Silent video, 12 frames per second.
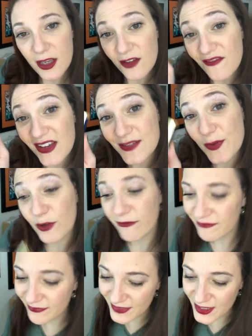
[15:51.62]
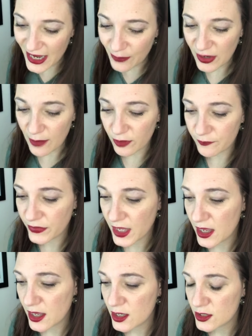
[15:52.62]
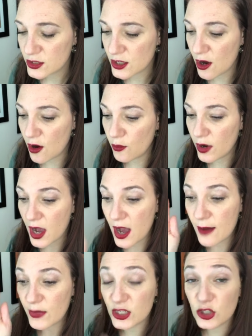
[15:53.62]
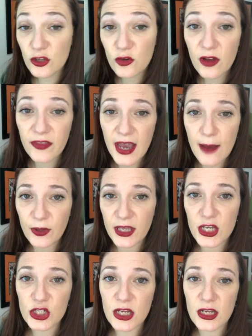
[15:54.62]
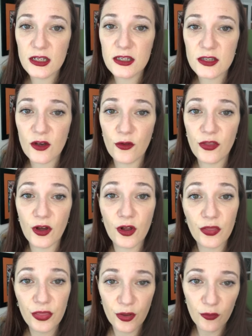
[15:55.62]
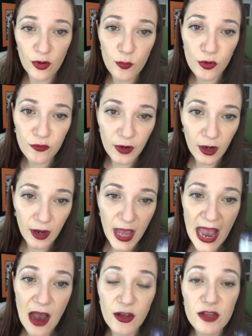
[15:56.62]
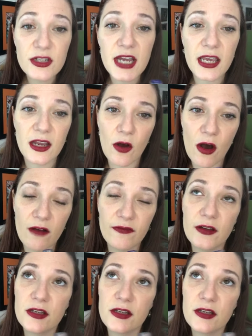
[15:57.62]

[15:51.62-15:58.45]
Fixable, not a problem. So I showed you all the applications. So the remover, how you take it off.